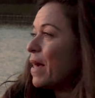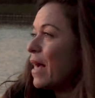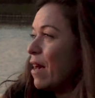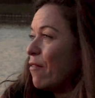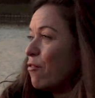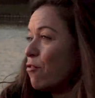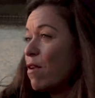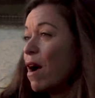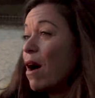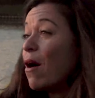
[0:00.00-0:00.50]
here
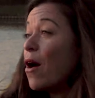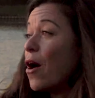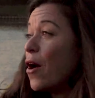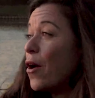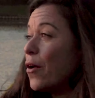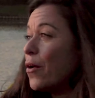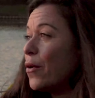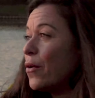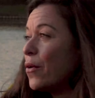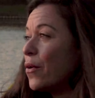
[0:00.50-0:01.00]
for our
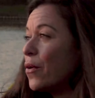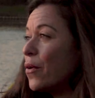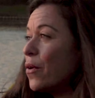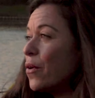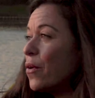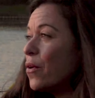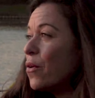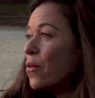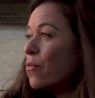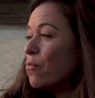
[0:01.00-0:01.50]
own
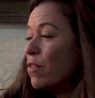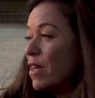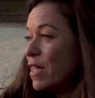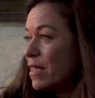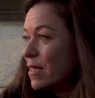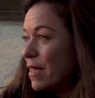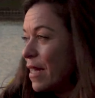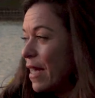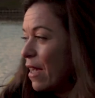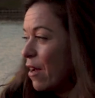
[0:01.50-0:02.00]

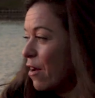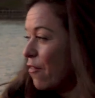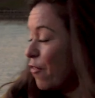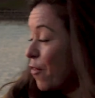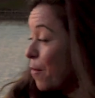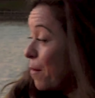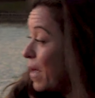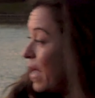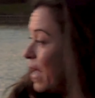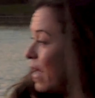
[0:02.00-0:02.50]
reasoning.
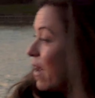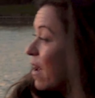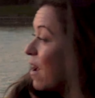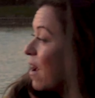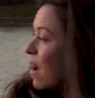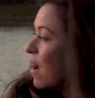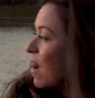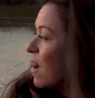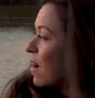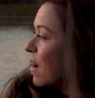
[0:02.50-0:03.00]
For me,
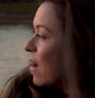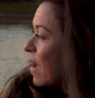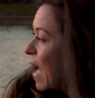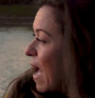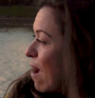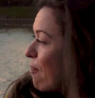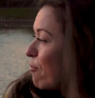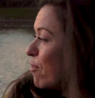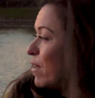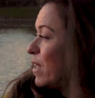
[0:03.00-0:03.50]

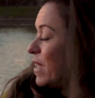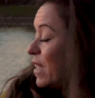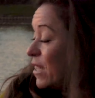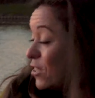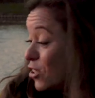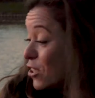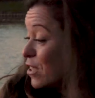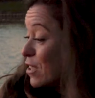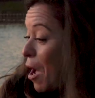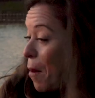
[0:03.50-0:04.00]

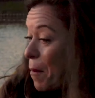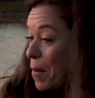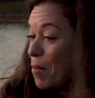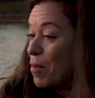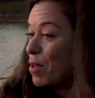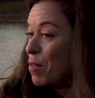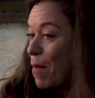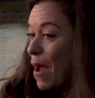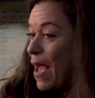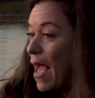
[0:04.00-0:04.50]
just coming
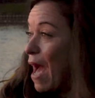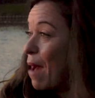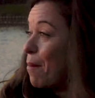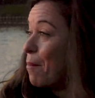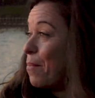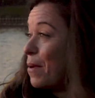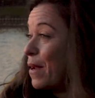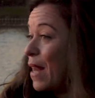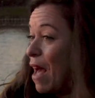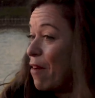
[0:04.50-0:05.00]
with my
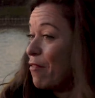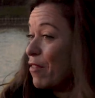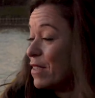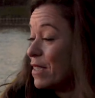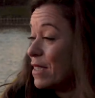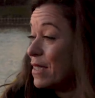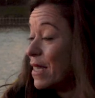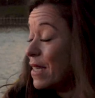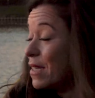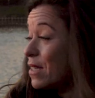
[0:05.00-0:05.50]
amp and having
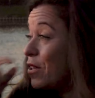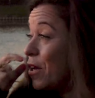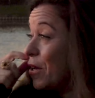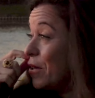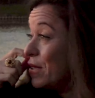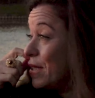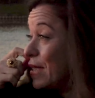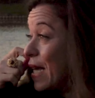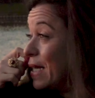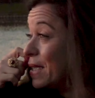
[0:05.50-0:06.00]
to, you know,
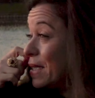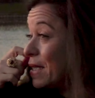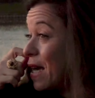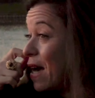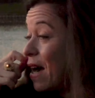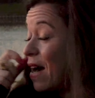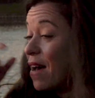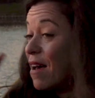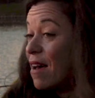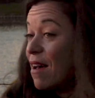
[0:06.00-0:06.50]
send
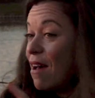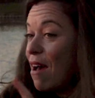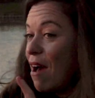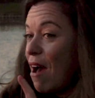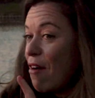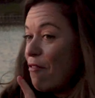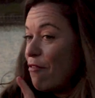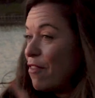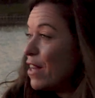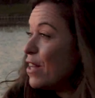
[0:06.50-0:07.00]
a
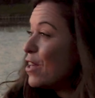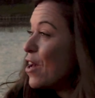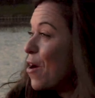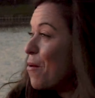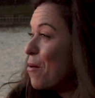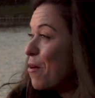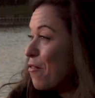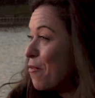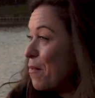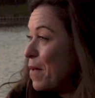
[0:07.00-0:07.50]

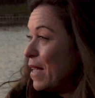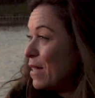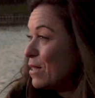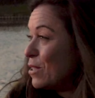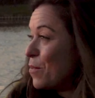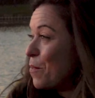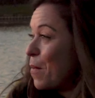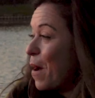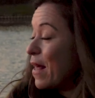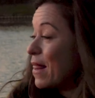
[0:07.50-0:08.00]
video of me
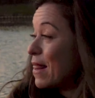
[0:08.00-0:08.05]
to my